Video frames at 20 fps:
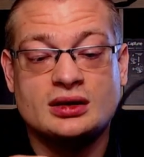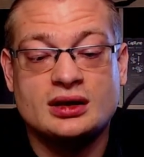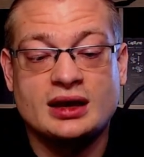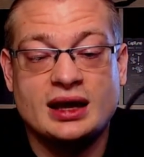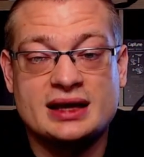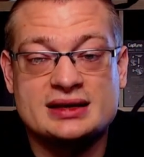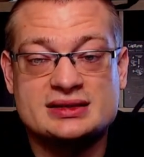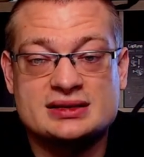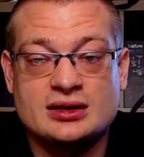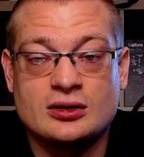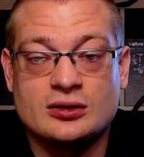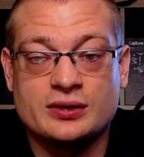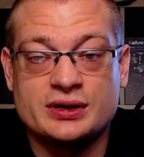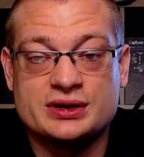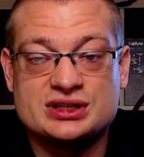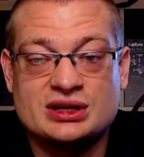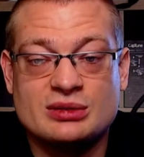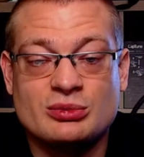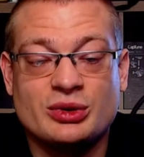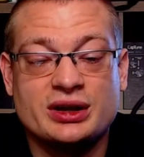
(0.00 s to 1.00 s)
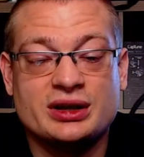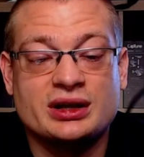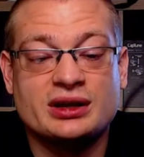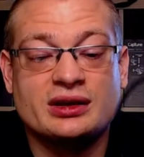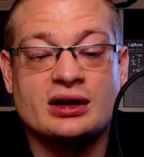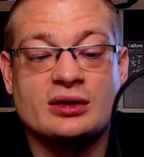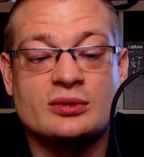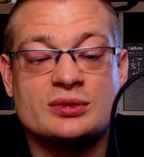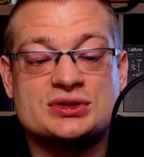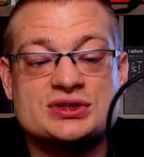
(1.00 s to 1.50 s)
As an RHA branded
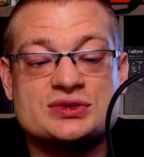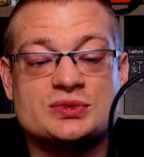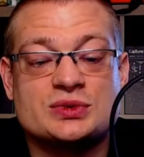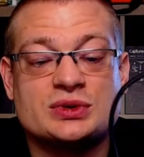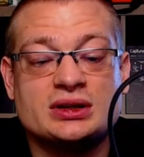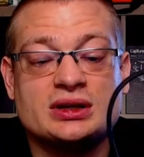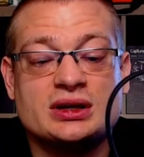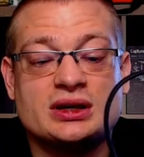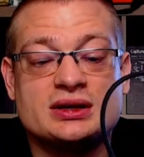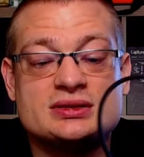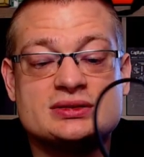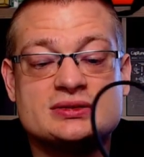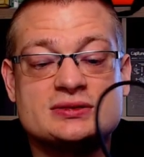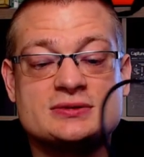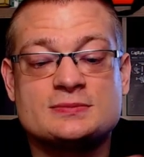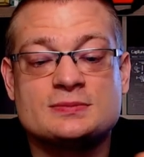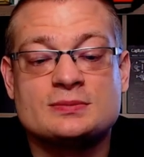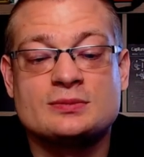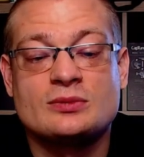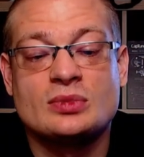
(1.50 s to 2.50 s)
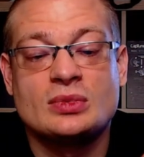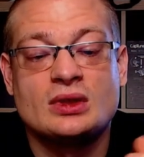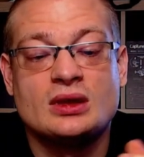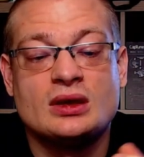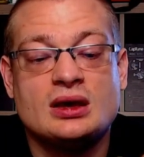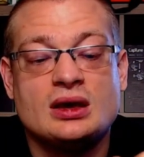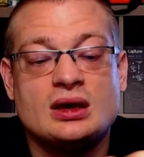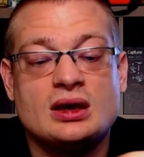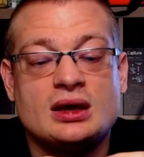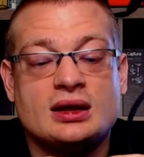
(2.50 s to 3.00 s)
there, which is really nice.
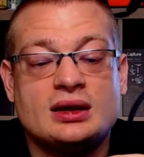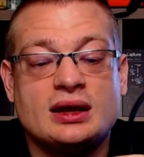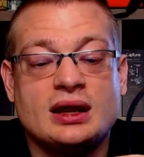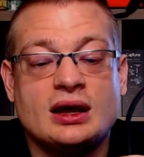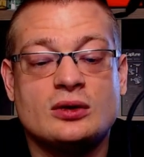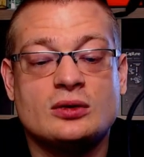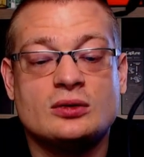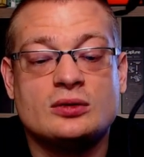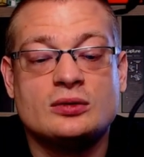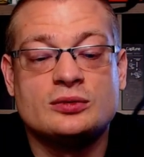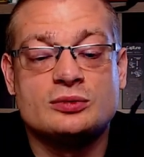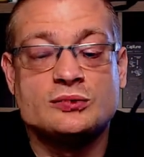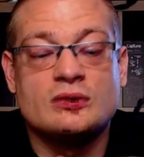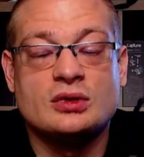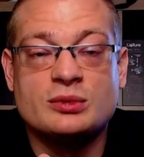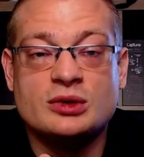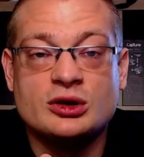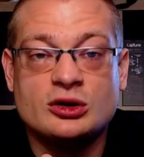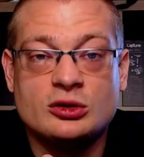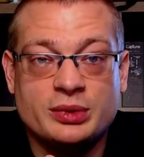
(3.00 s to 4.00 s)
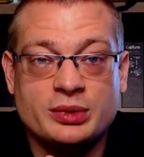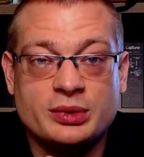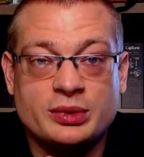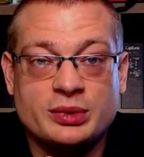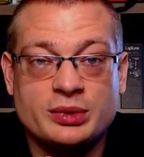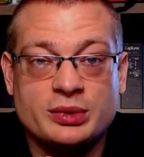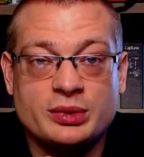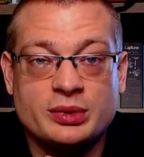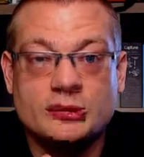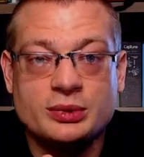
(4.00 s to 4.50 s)
Now, the middle
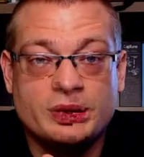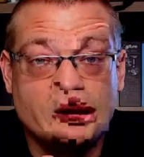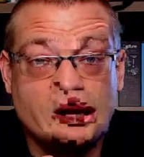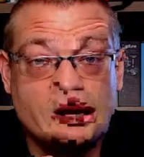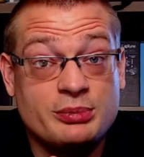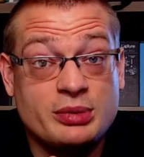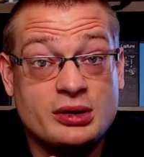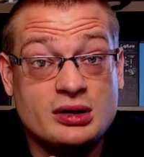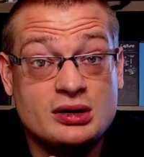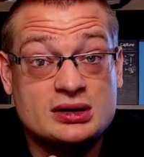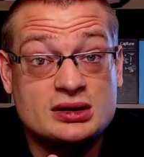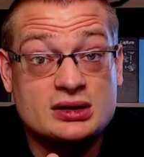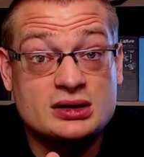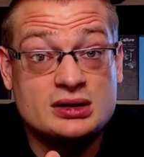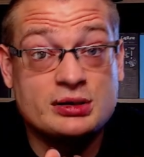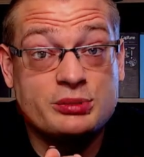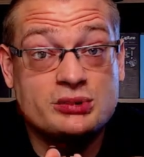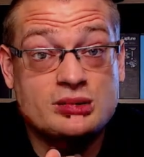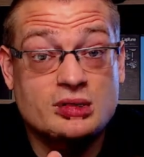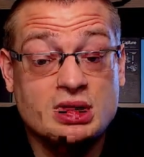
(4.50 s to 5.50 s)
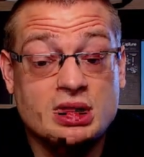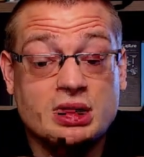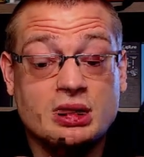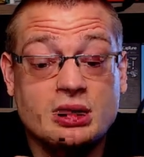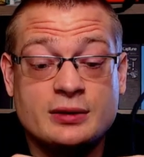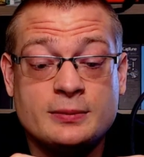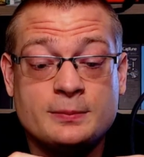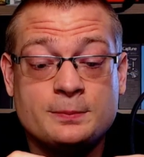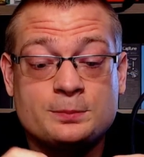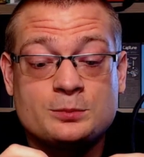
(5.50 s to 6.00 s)
button is your play, pause, answer, hang
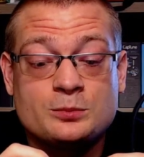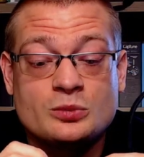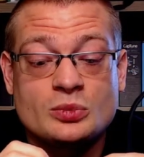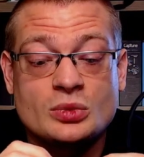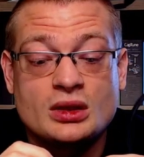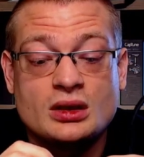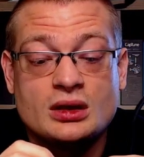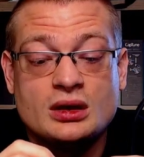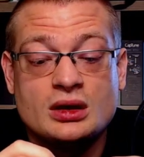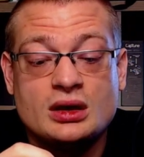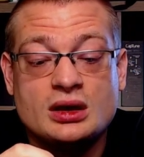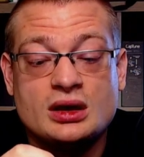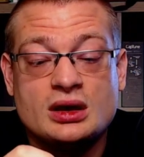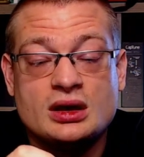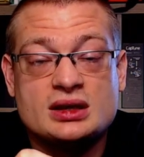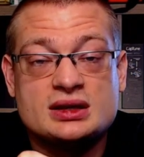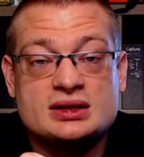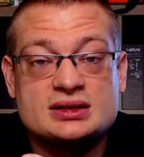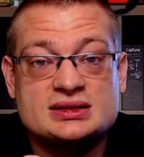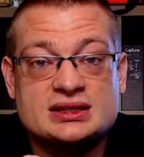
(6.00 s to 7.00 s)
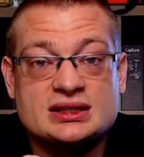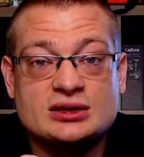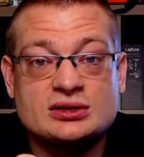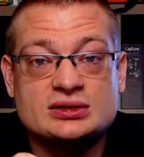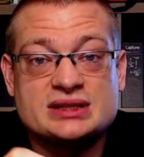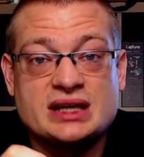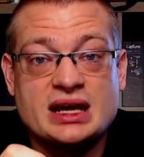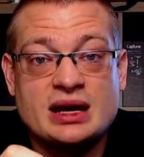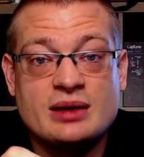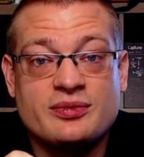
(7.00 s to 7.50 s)
up.
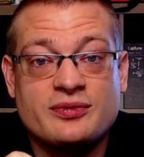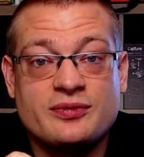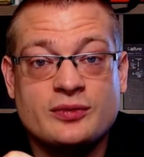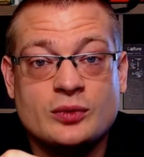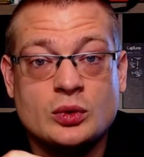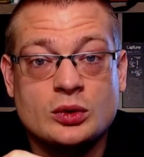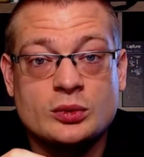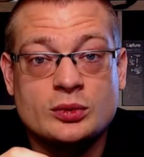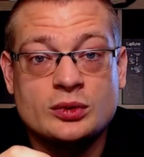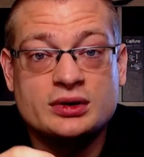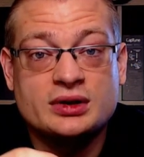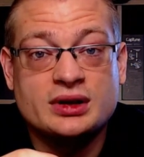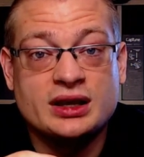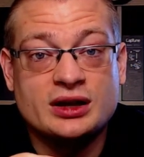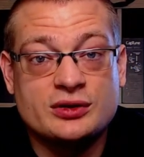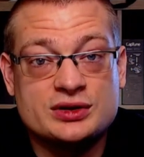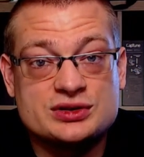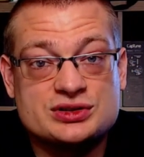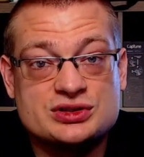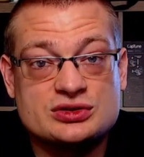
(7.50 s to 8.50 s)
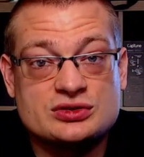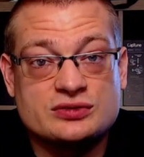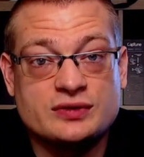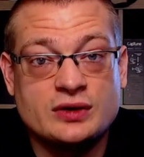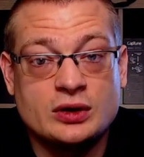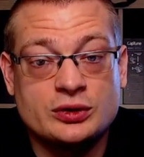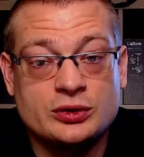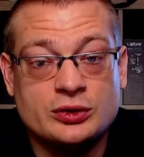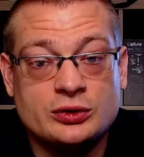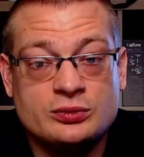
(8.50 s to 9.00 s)
Single tap forward increases your
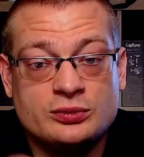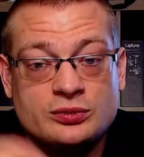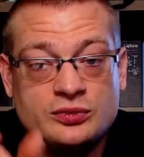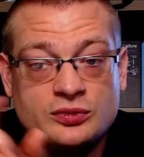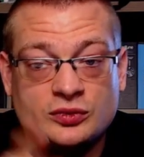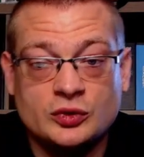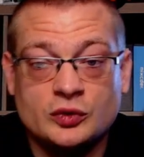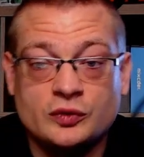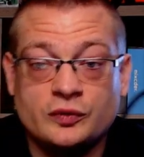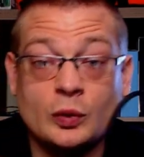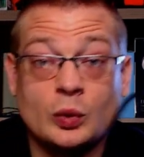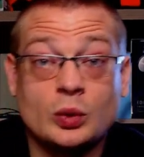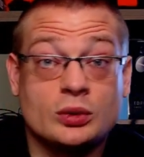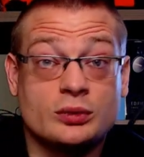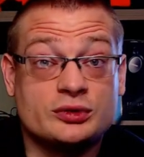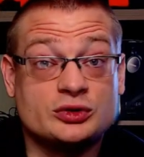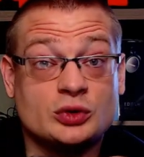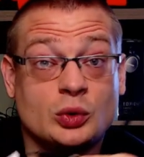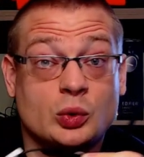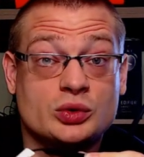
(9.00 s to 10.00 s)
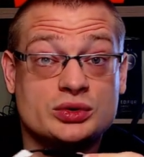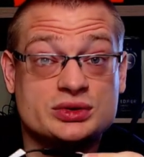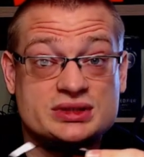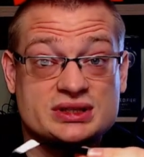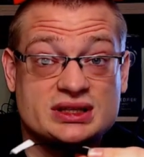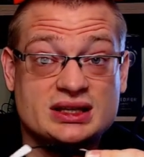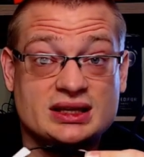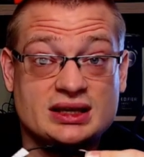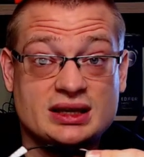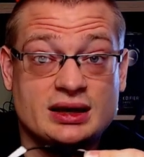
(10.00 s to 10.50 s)
volume. Forward towards
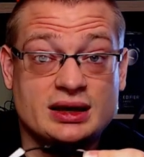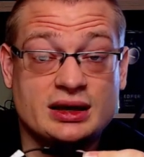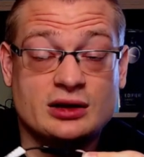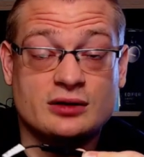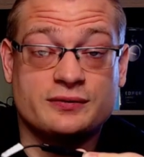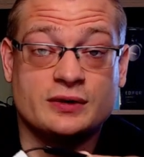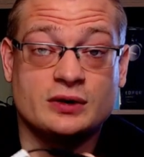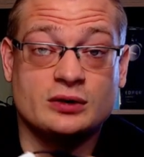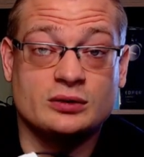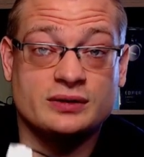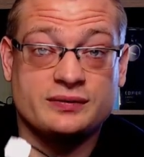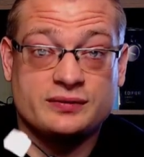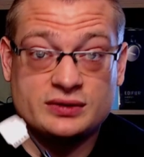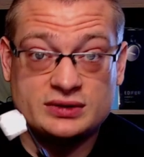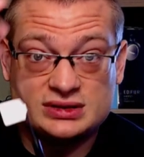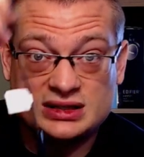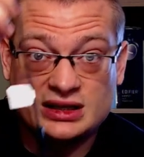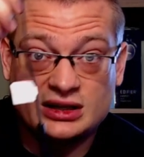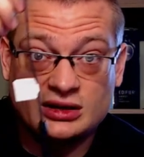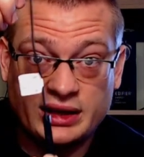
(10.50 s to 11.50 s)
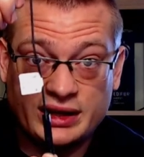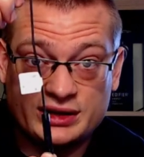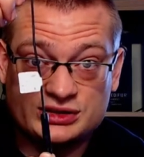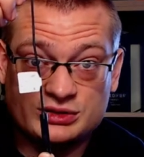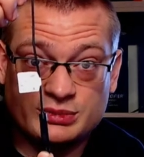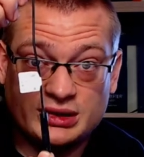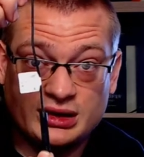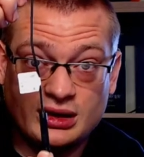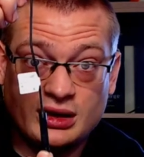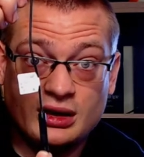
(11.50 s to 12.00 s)
the earphone, if it's, it'll
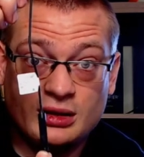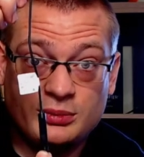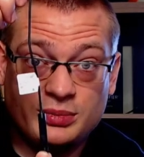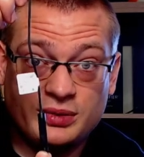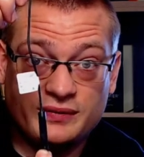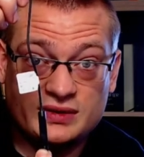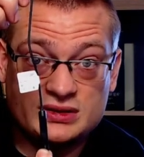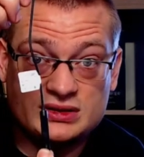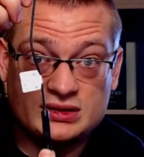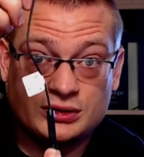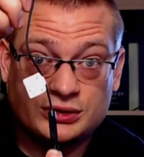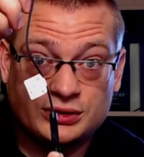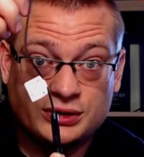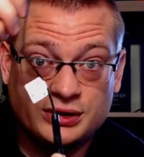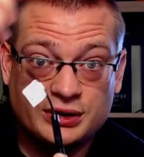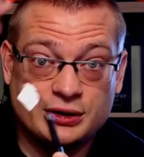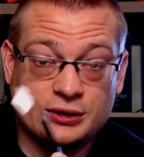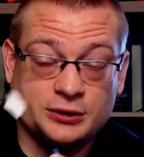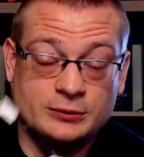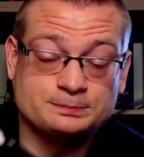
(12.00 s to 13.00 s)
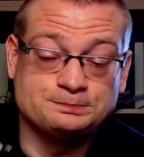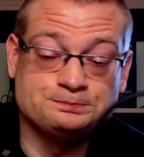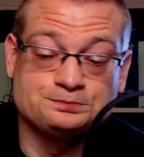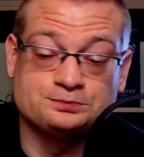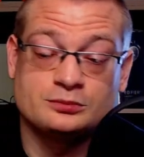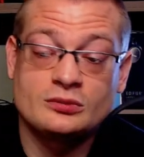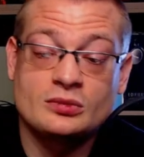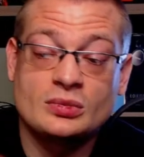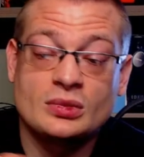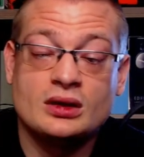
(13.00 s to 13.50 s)
actually be up if it's on your ear.
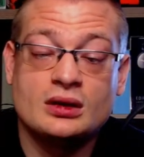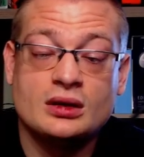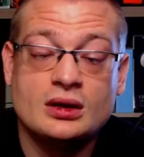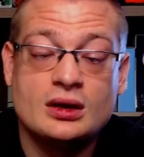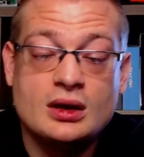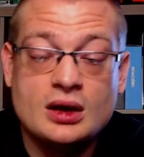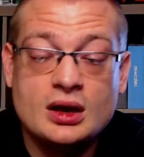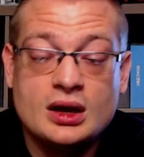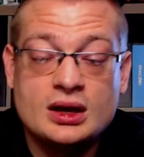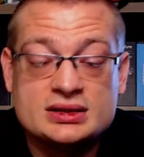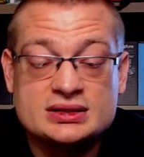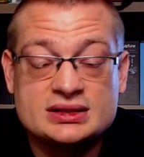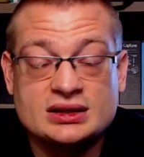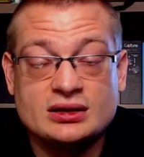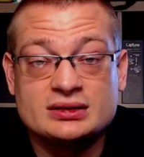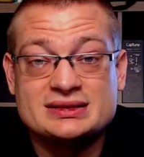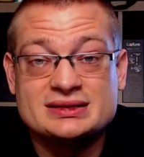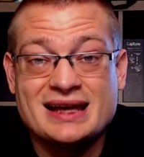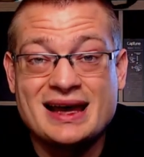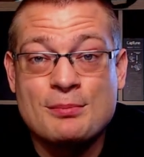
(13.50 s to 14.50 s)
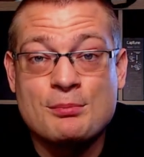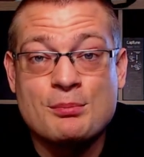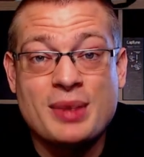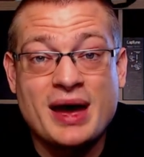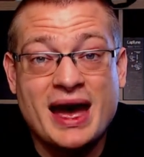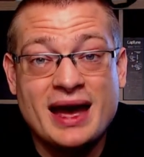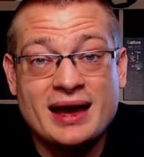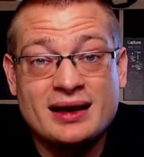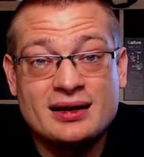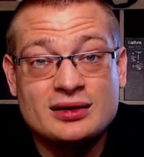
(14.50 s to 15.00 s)
Single tap
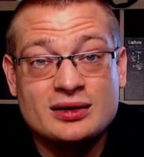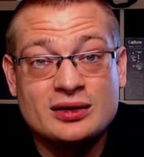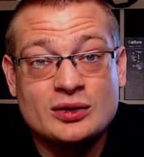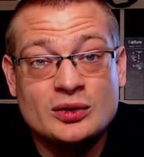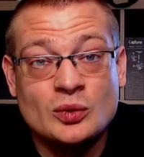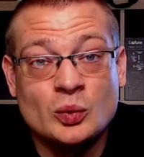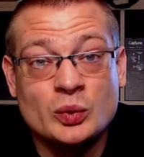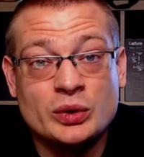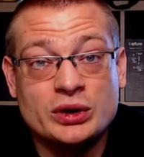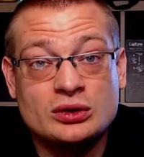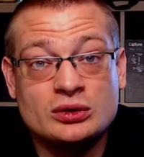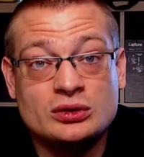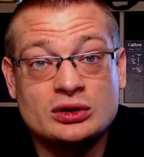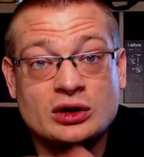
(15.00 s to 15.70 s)
back will